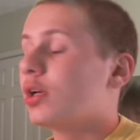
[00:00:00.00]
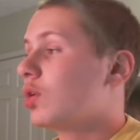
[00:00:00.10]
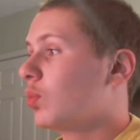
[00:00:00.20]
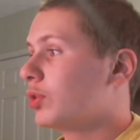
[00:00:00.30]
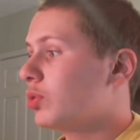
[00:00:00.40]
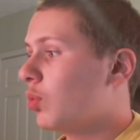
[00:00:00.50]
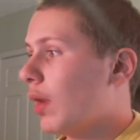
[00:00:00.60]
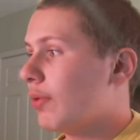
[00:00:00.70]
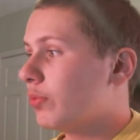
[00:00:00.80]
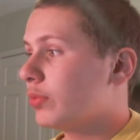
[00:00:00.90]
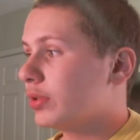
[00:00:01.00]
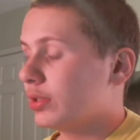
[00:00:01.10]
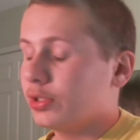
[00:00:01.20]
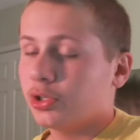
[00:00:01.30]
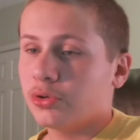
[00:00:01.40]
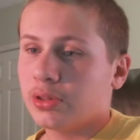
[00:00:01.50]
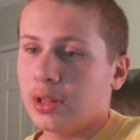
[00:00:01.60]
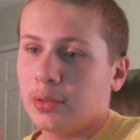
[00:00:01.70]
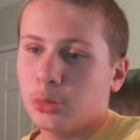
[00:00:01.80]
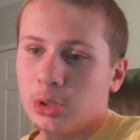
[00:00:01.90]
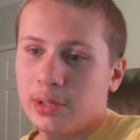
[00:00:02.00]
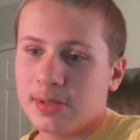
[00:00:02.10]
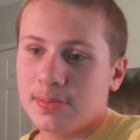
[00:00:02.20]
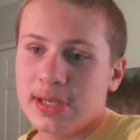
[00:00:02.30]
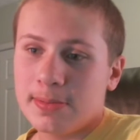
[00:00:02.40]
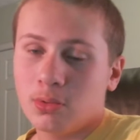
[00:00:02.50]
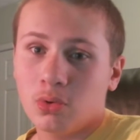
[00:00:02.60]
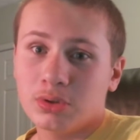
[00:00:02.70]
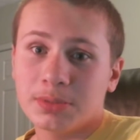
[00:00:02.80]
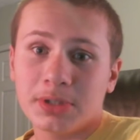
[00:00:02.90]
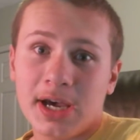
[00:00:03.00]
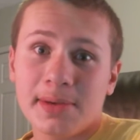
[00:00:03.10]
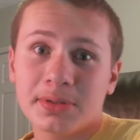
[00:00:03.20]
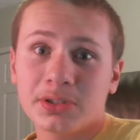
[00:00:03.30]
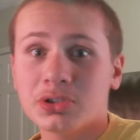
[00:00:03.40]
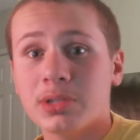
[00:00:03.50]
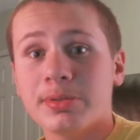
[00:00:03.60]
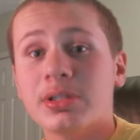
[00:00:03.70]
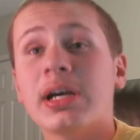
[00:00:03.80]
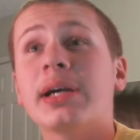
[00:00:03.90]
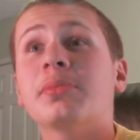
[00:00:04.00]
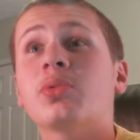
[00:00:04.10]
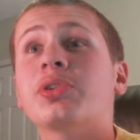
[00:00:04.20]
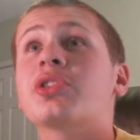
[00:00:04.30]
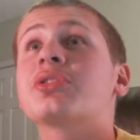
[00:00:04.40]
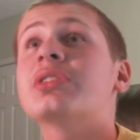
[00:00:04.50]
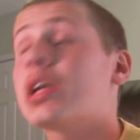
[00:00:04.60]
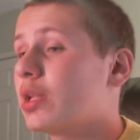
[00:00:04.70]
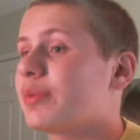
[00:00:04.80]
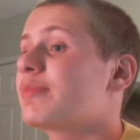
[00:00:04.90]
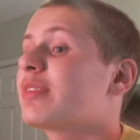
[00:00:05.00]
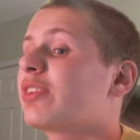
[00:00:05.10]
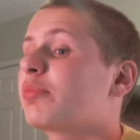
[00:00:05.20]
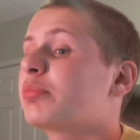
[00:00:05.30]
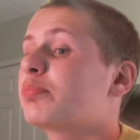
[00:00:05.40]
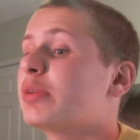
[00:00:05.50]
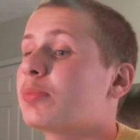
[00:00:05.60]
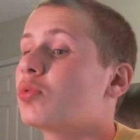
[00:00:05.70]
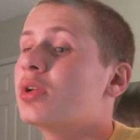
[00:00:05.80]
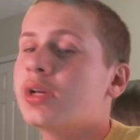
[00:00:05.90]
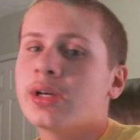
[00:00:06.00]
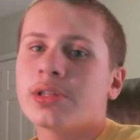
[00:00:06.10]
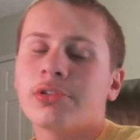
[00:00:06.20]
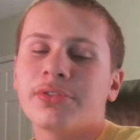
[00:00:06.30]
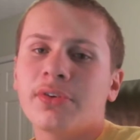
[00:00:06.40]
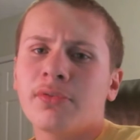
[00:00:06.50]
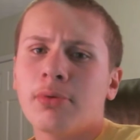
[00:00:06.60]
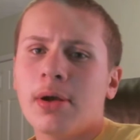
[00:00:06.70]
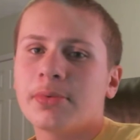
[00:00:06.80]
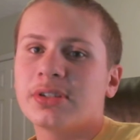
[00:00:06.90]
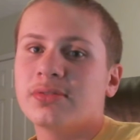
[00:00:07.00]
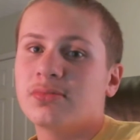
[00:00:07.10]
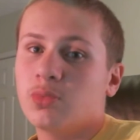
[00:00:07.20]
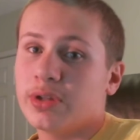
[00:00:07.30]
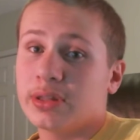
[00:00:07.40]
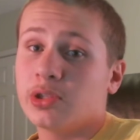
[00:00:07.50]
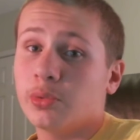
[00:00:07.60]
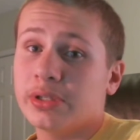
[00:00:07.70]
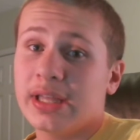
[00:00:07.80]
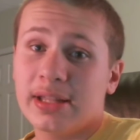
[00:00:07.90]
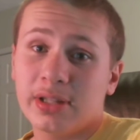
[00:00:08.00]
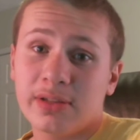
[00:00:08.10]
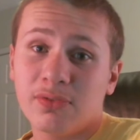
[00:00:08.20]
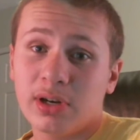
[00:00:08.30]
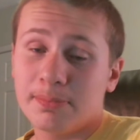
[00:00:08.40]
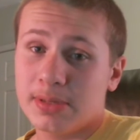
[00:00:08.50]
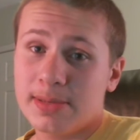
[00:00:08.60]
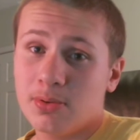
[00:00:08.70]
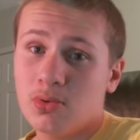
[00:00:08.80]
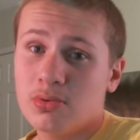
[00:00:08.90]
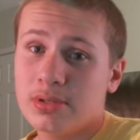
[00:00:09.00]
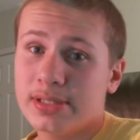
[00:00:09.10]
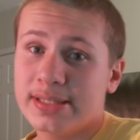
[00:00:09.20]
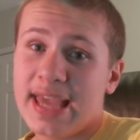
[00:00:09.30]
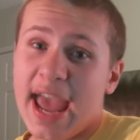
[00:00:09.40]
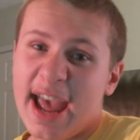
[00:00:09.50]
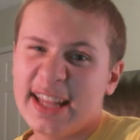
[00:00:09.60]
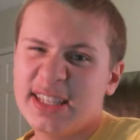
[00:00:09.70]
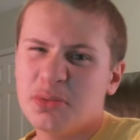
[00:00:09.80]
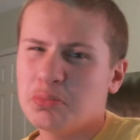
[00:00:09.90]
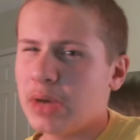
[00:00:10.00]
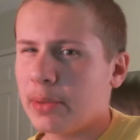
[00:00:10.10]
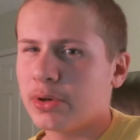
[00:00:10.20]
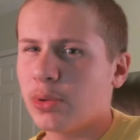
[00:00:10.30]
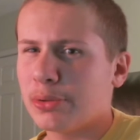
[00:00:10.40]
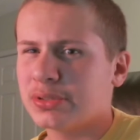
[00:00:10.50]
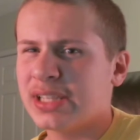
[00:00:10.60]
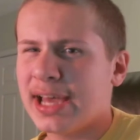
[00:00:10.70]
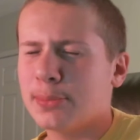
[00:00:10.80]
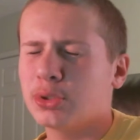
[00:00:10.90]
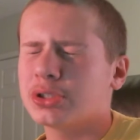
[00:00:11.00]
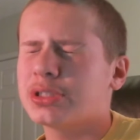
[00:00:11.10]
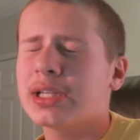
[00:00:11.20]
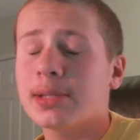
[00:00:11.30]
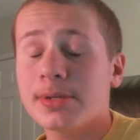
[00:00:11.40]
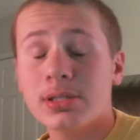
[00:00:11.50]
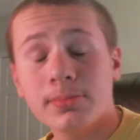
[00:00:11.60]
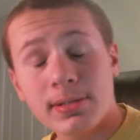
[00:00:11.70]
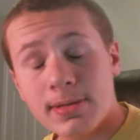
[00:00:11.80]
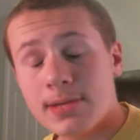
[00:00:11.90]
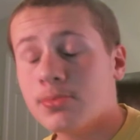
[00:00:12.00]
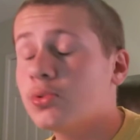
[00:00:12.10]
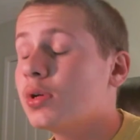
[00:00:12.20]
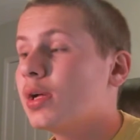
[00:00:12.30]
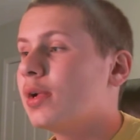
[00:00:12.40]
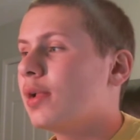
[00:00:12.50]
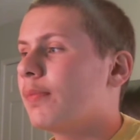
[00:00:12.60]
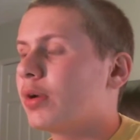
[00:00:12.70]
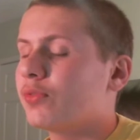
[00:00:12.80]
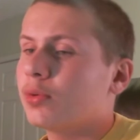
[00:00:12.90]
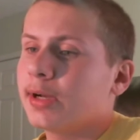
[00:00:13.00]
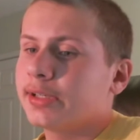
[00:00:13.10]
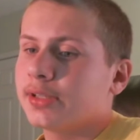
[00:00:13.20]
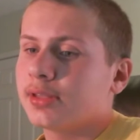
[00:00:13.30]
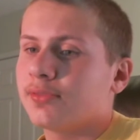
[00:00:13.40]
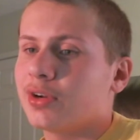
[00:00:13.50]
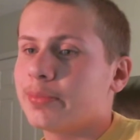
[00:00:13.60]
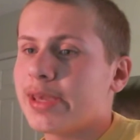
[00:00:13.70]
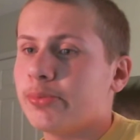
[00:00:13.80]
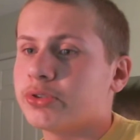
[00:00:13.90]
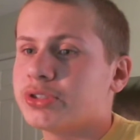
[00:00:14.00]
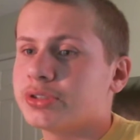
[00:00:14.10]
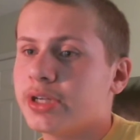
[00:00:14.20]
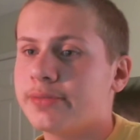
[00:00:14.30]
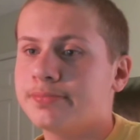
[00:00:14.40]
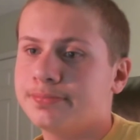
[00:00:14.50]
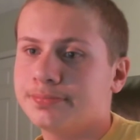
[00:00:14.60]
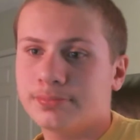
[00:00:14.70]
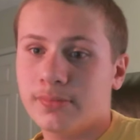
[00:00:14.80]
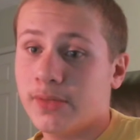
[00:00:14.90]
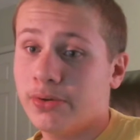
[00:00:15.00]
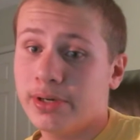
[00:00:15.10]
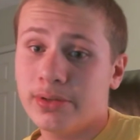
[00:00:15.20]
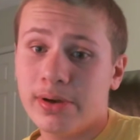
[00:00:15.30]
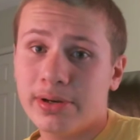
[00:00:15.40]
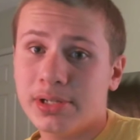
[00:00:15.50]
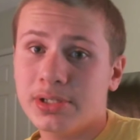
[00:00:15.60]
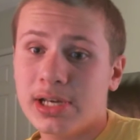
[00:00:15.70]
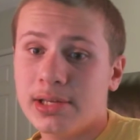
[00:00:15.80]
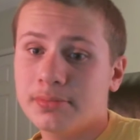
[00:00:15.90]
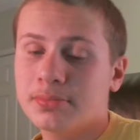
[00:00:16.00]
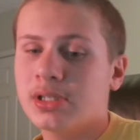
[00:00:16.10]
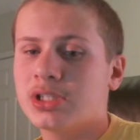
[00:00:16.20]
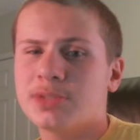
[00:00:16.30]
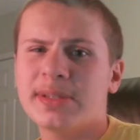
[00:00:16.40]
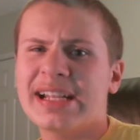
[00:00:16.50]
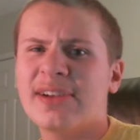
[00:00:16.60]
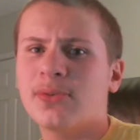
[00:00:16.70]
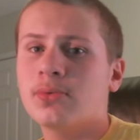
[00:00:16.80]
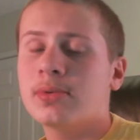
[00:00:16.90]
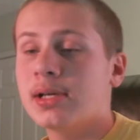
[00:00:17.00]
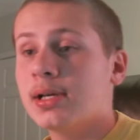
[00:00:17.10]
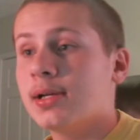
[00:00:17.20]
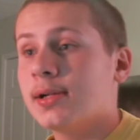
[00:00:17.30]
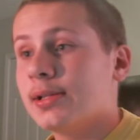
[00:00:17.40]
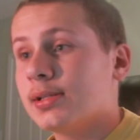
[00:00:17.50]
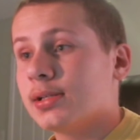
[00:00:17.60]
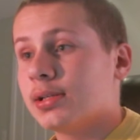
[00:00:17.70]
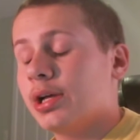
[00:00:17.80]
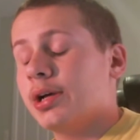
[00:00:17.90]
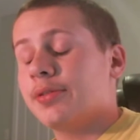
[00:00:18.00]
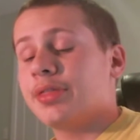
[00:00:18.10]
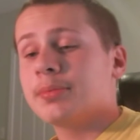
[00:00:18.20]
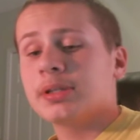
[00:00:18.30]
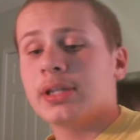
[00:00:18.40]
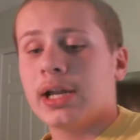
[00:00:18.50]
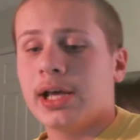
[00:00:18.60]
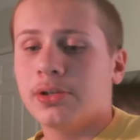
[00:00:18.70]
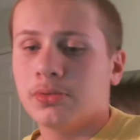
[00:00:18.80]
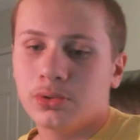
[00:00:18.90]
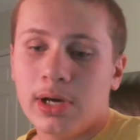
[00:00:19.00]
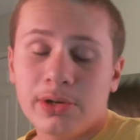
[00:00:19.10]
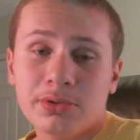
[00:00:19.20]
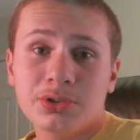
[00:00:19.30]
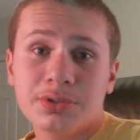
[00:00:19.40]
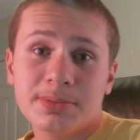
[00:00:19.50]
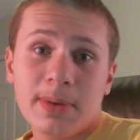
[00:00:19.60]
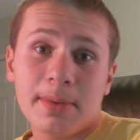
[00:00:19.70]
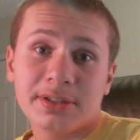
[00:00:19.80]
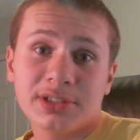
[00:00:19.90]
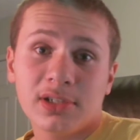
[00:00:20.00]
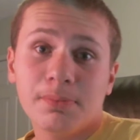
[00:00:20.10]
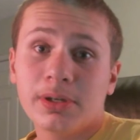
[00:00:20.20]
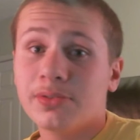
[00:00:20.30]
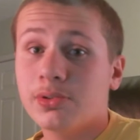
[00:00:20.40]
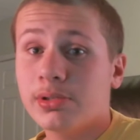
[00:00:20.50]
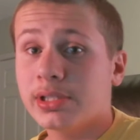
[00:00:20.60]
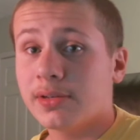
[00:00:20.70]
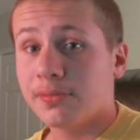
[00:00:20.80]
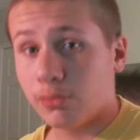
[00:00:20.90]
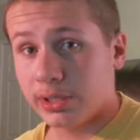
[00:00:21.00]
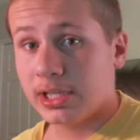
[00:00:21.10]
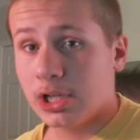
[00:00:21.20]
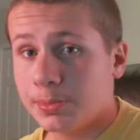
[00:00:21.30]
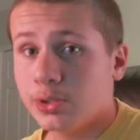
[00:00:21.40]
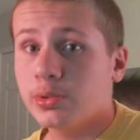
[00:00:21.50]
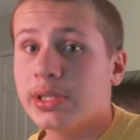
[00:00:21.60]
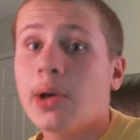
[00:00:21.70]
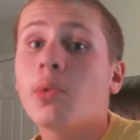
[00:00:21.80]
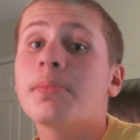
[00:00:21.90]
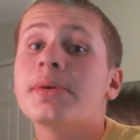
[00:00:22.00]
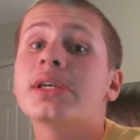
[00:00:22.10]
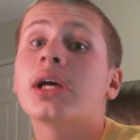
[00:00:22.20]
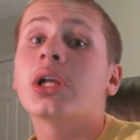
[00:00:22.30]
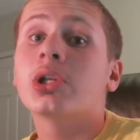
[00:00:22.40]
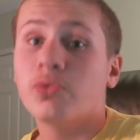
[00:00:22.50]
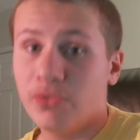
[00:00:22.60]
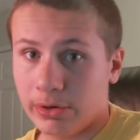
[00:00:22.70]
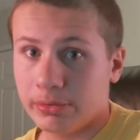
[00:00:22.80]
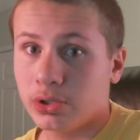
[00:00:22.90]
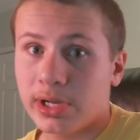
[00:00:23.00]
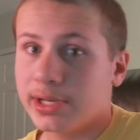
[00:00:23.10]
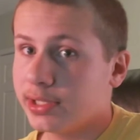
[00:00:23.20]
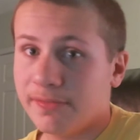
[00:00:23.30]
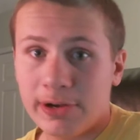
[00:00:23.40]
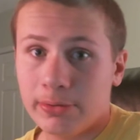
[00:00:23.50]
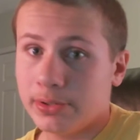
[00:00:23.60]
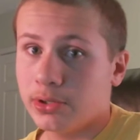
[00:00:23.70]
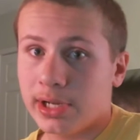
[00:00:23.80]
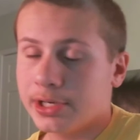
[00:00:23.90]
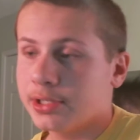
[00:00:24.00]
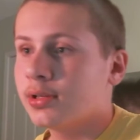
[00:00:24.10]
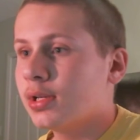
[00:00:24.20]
When you go out, there's going to be people sometimes, and there's going to be times where there's not going to be people. So if you have a problem with doing that in, front of people, yeah, you might want to go out at a time when there's not going to be so many people. But if you don't mind dancing in front of people, it's just alright, go out anytime, just be careful. Something that I don't do. I always do these by myself, but if you can get a friend to help you, that would be a very good idea. Very good idea.